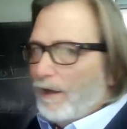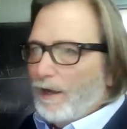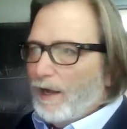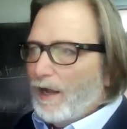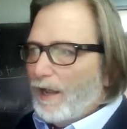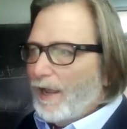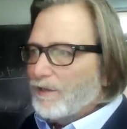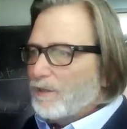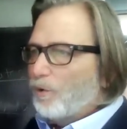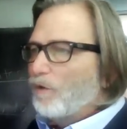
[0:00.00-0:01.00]
and
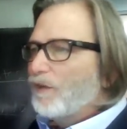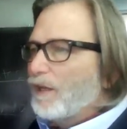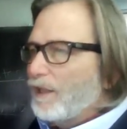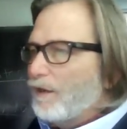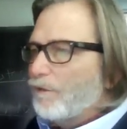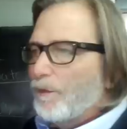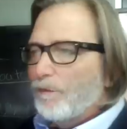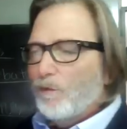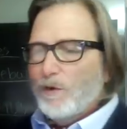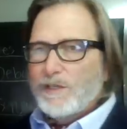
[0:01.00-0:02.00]
Sepulveda lived from
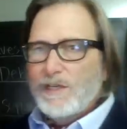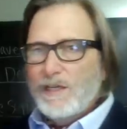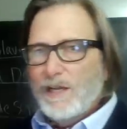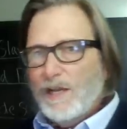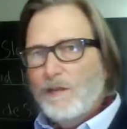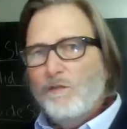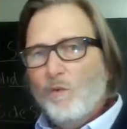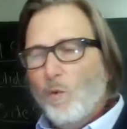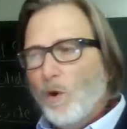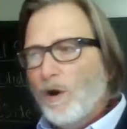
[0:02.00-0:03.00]

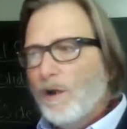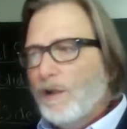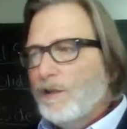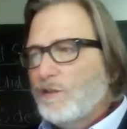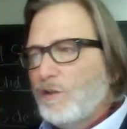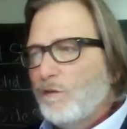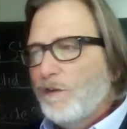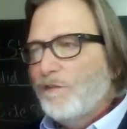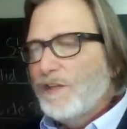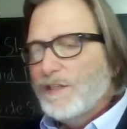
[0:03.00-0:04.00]
1494 to
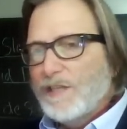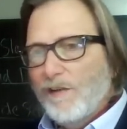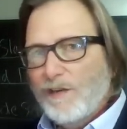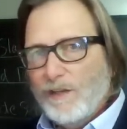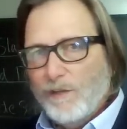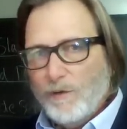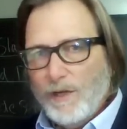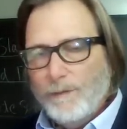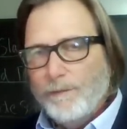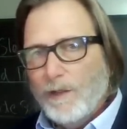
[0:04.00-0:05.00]
1573.
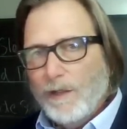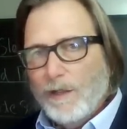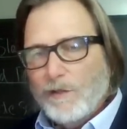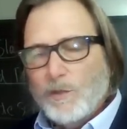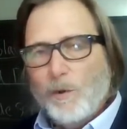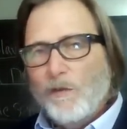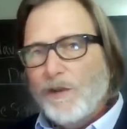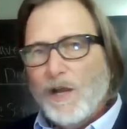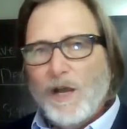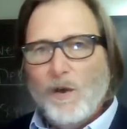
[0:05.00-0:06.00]

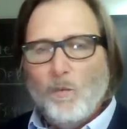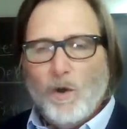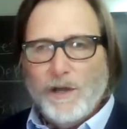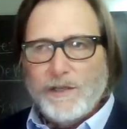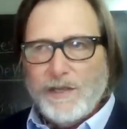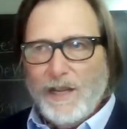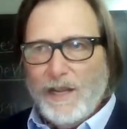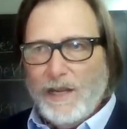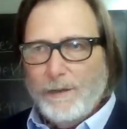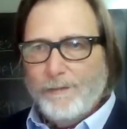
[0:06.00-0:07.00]
Sepulveda was
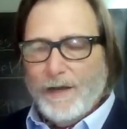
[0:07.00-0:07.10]
a